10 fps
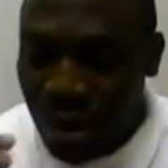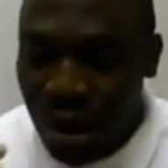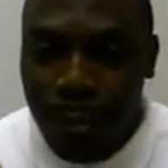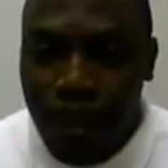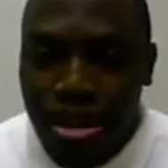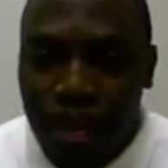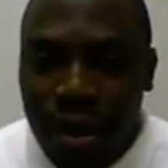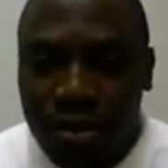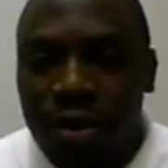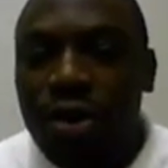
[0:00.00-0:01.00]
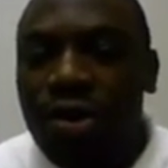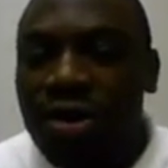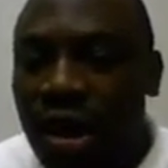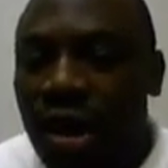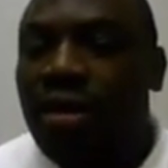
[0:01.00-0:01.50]
All right? So you
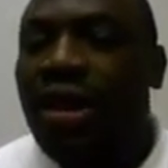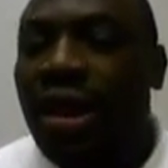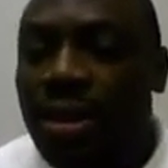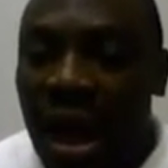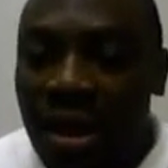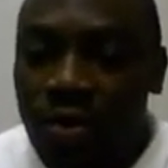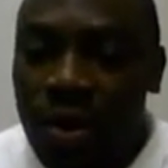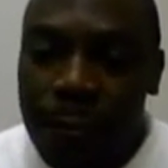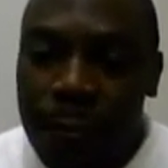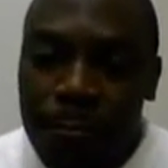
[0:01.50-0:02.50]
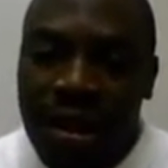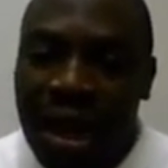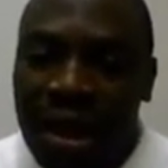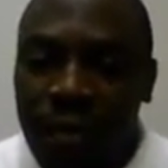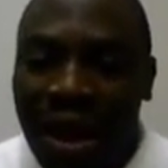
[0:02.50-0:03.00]
need to think that way,
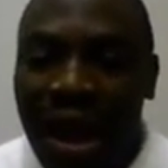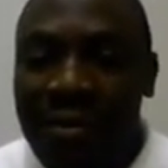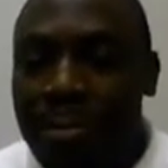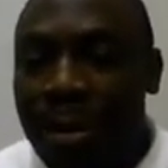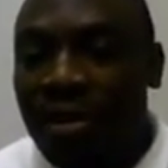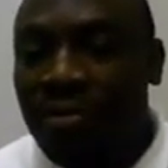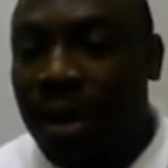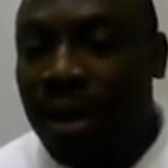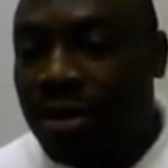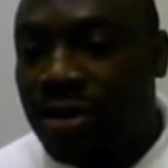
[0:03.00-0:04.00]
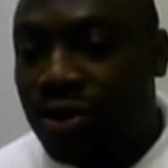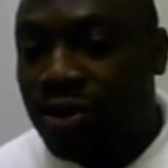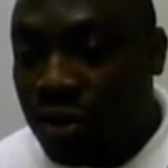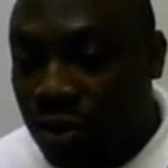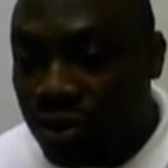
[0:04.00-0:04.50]
that whatever brings money to
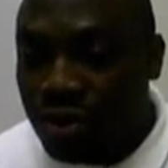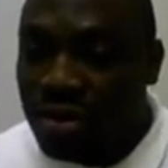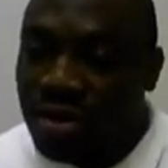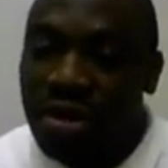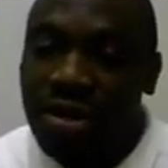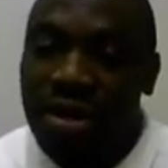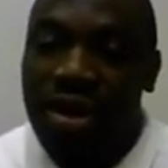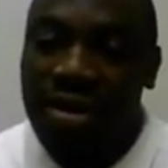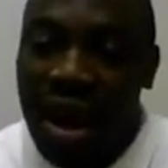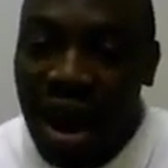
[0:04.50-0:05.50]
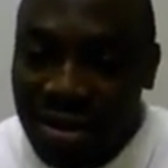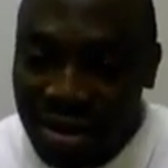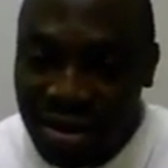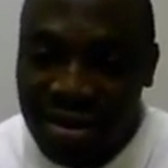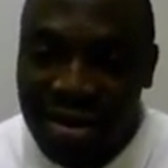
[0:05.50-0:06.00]
you is an
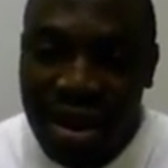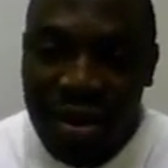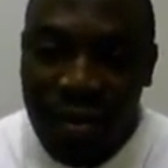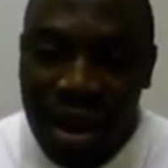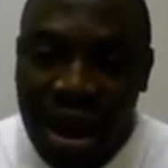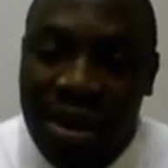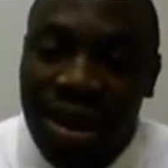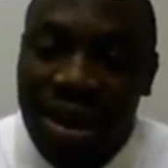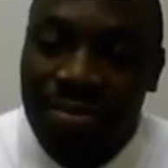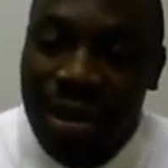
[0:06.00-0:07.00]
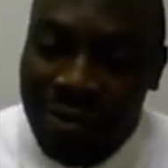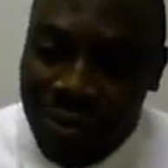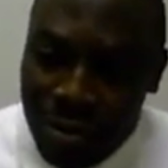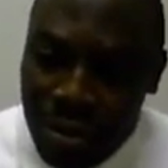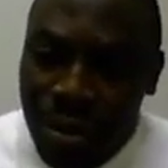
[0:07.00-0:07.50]
asset. Whatever takes
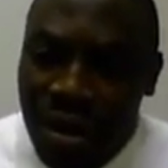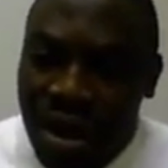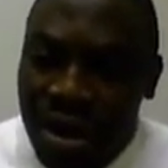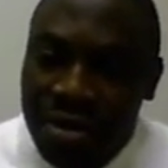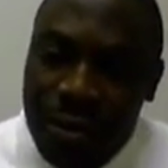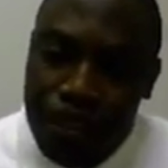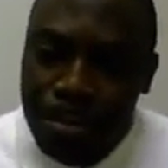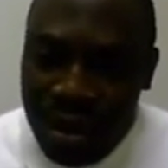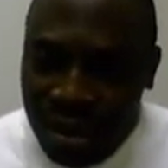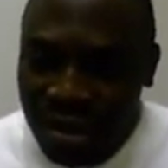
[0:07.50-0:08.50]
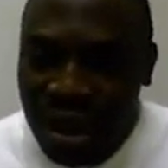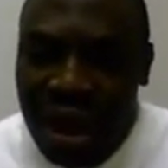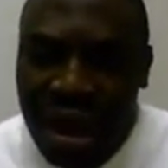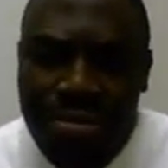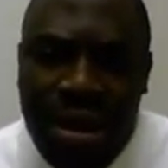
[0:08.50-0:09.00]
money from your pocket, it's a
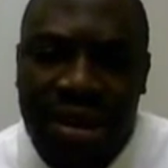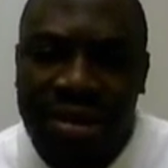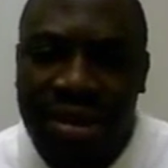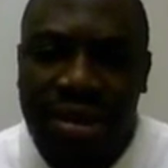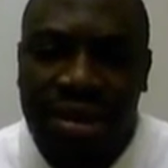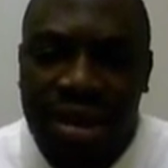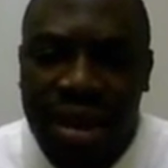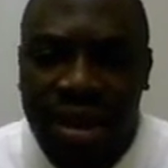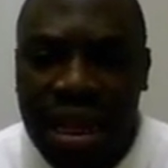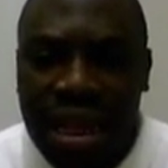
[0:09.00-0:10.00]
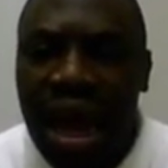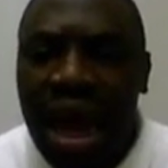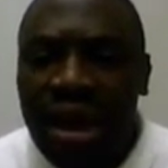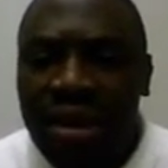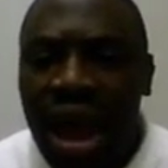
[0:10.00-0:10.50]
liability. Then
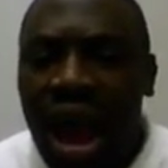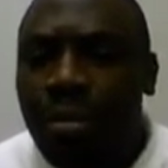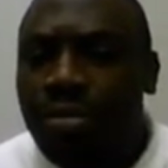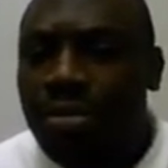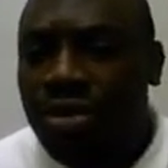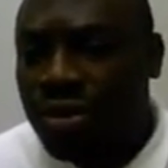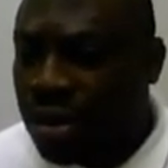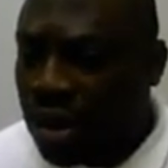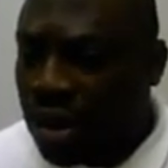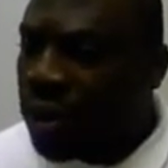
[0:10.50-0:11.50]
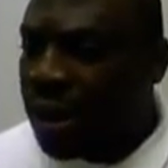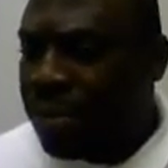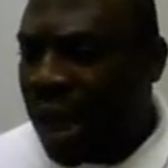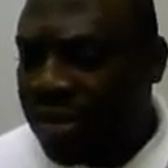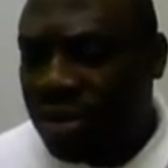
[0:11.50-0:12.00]
that comes with
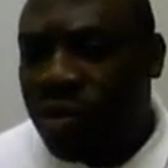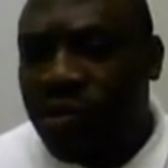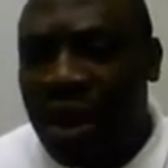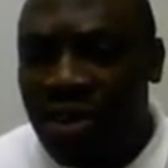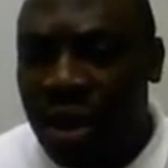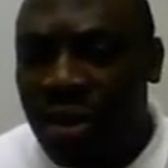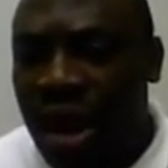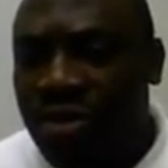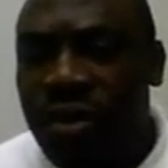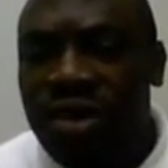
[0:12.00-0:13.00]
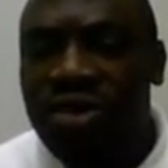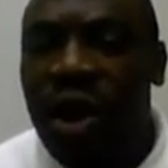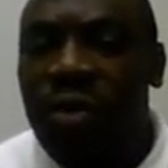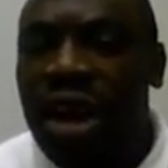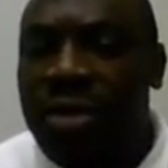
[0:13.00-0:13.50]
the basis of financial education, which
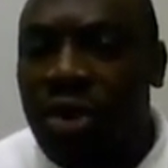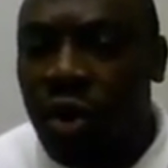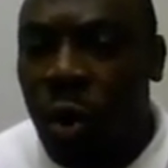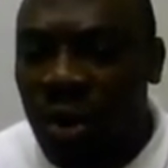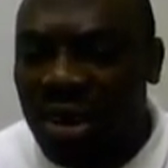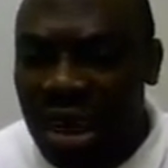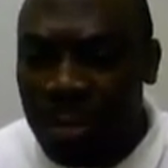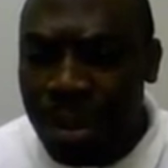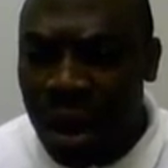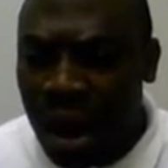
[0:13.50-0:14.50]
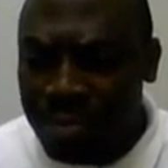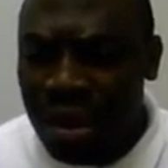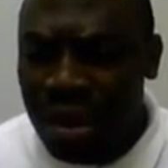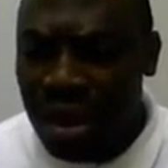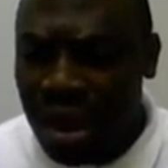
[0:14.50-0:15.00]
is why we're going to be going deeper
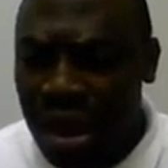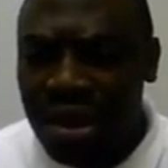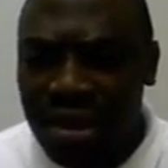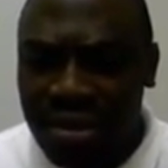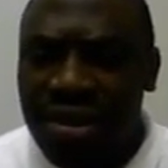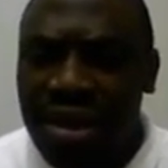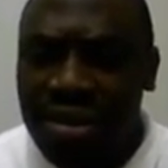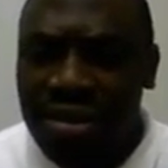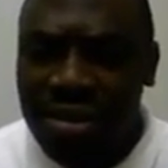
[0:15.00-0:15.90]
in this